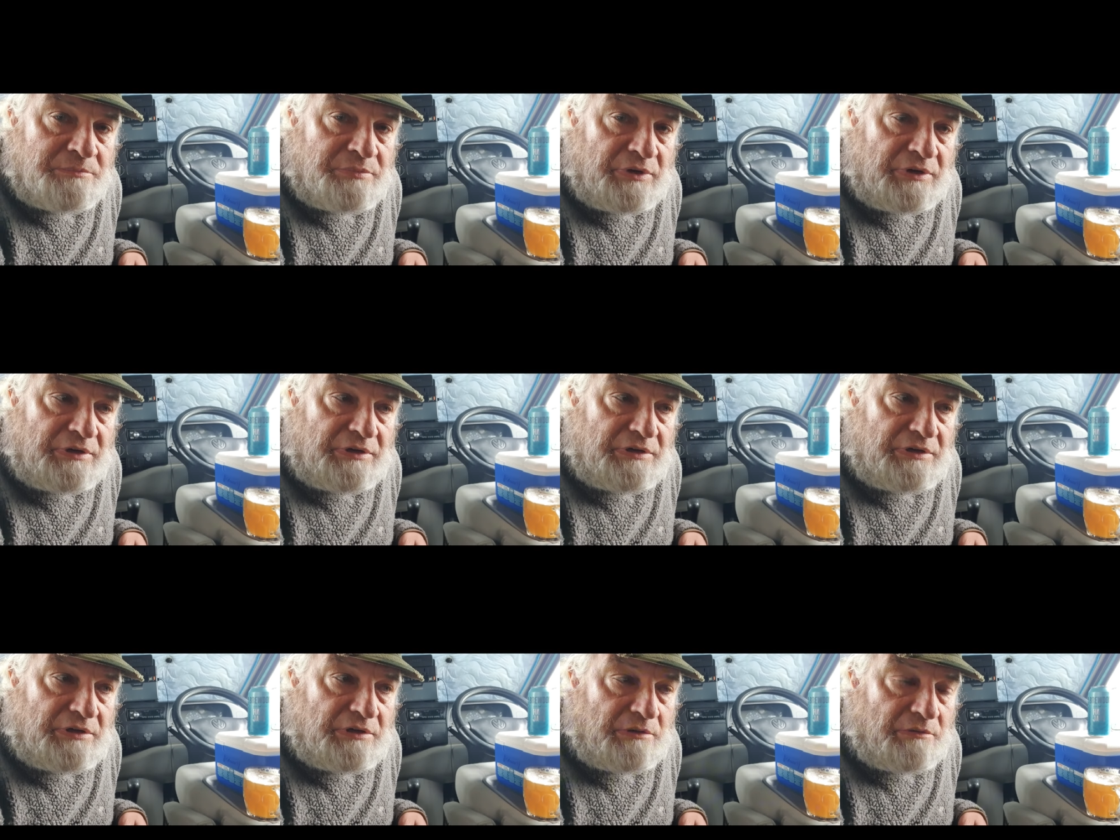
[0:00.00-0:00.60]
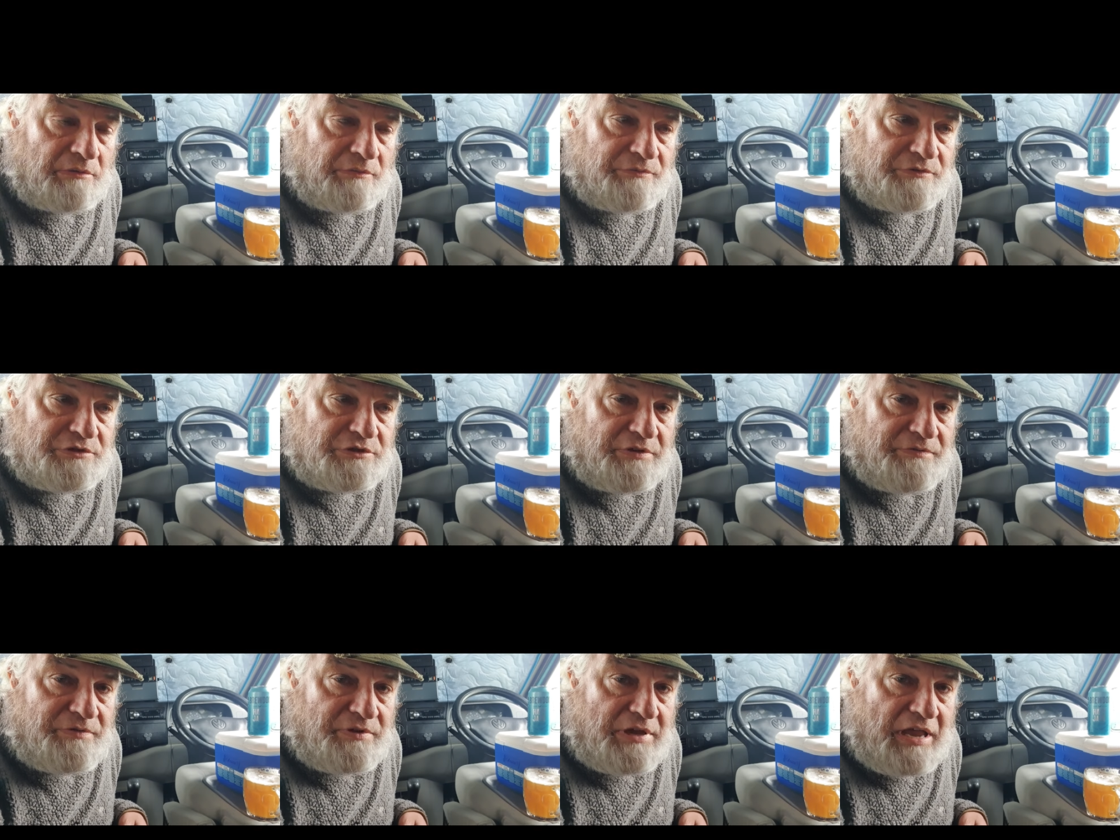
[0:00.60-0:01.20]
But you know,
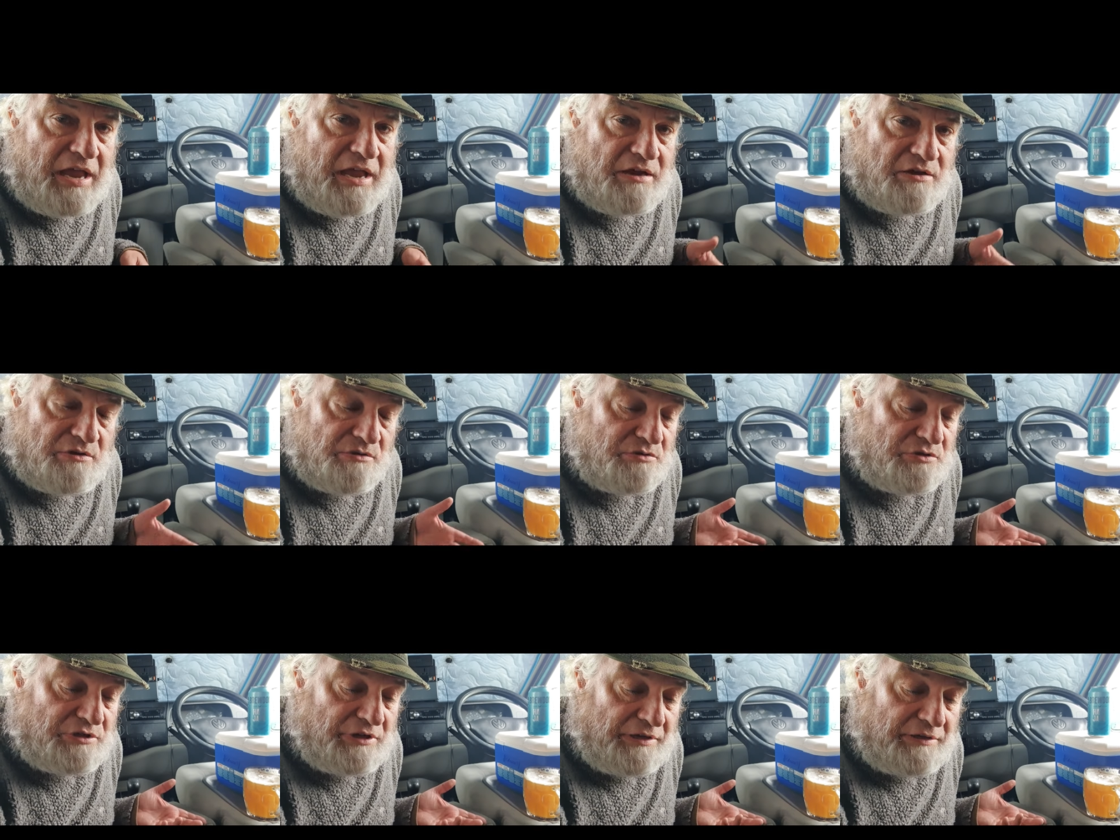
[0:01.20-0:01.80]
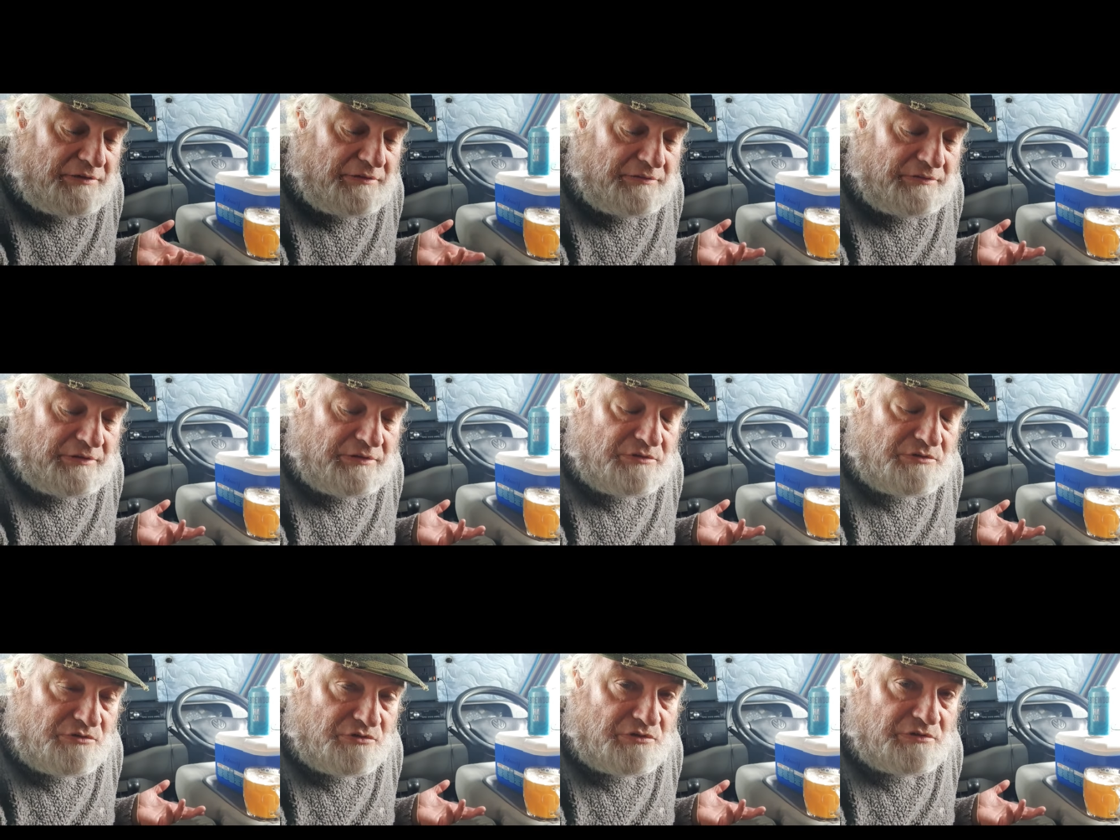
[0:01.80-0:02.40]
obviously, if you get a good tent and
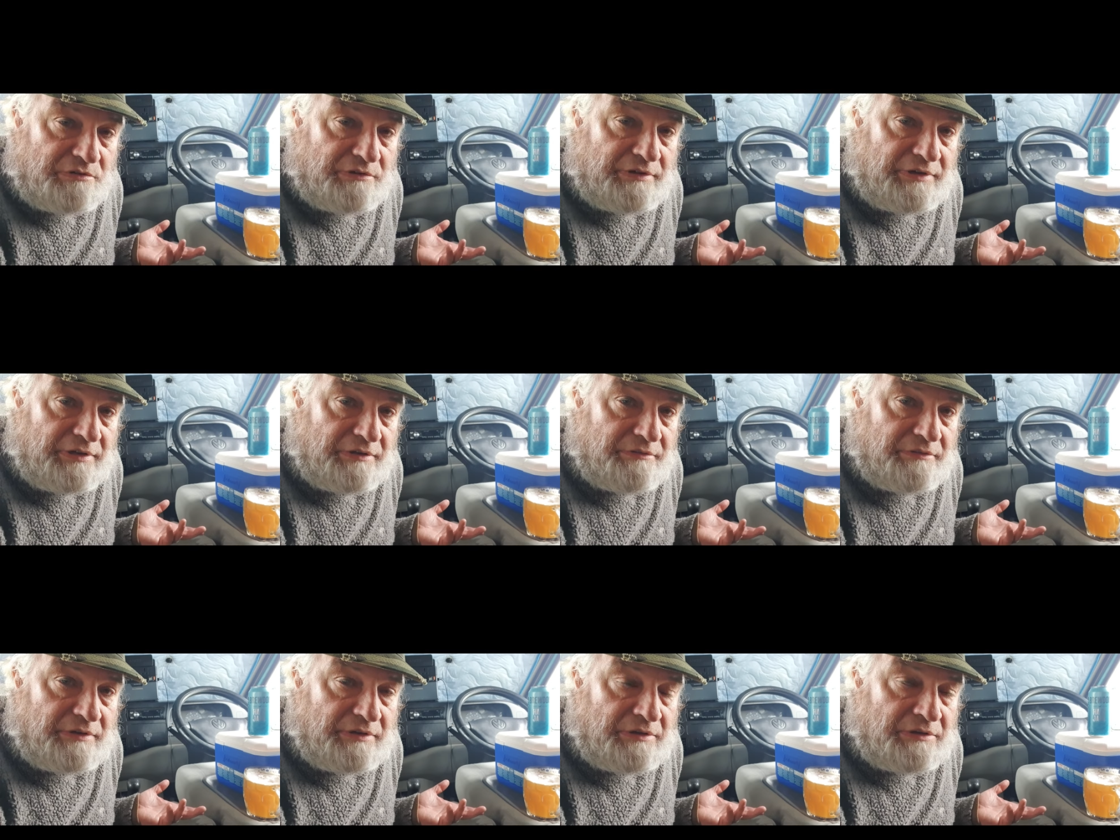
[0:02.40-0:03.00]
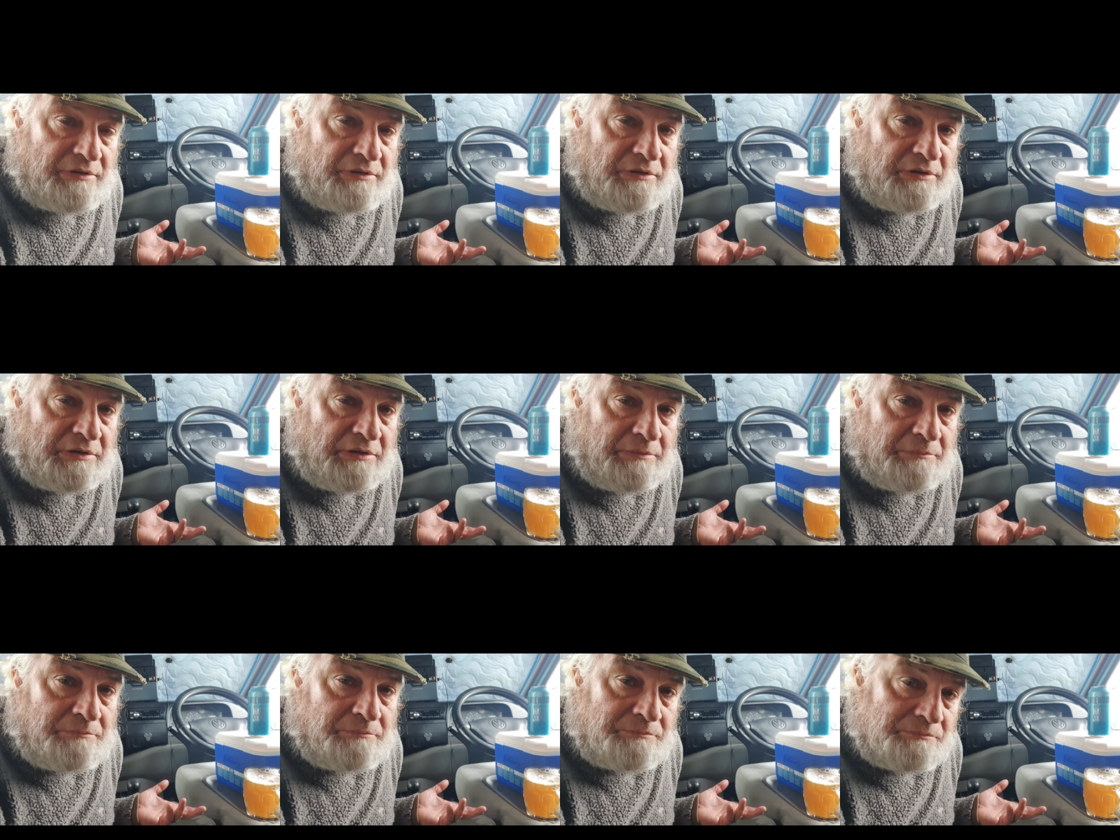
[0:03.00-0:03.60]
it doesn't link,
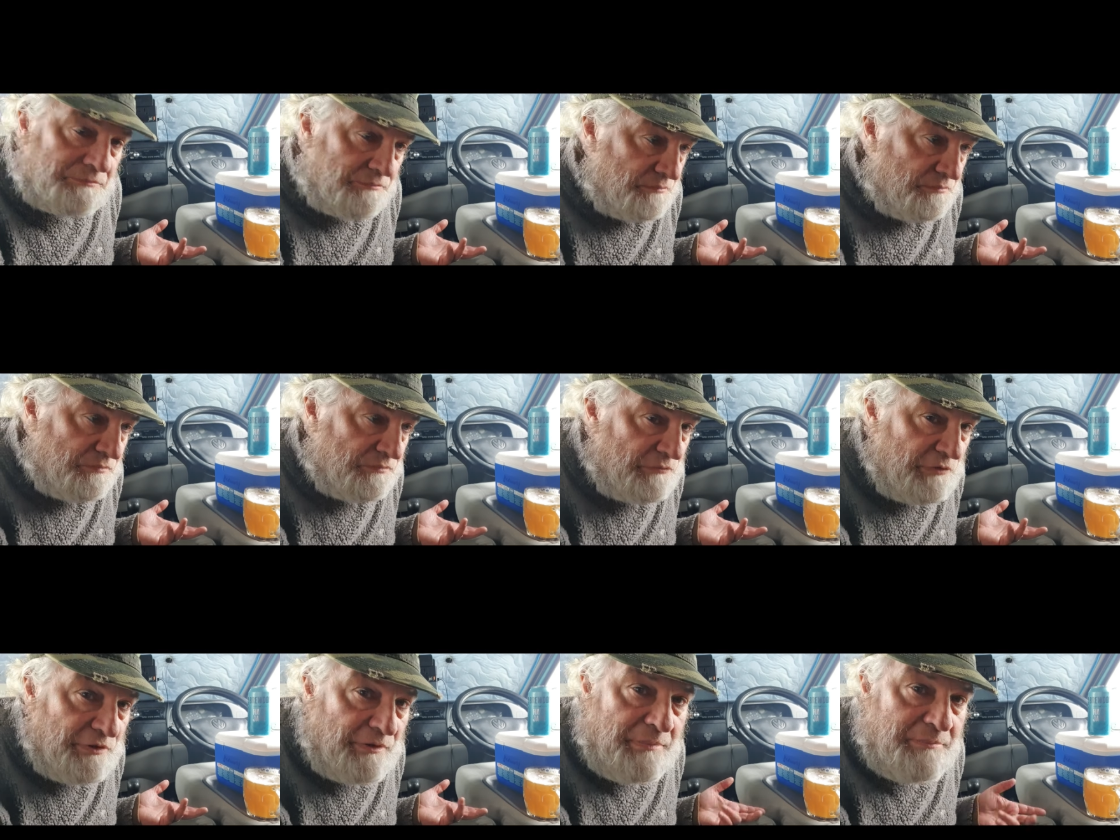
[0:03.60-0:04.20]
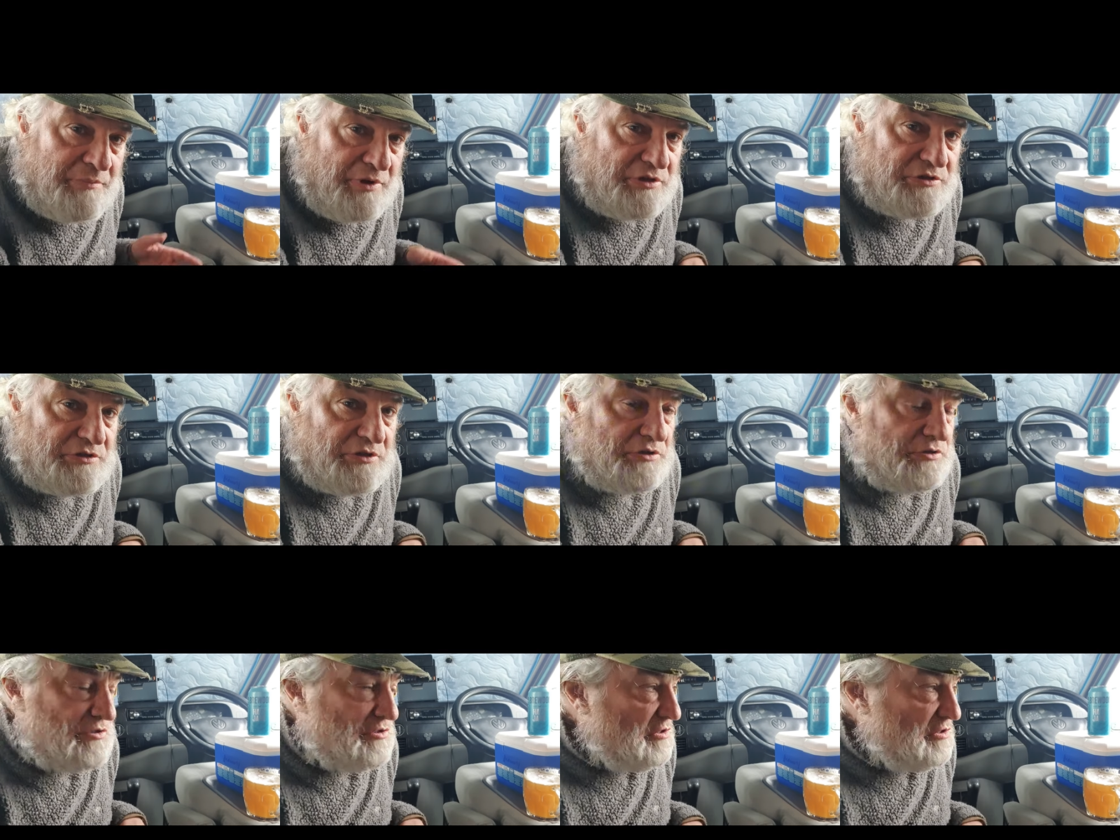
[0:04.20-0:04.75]
then you're in business.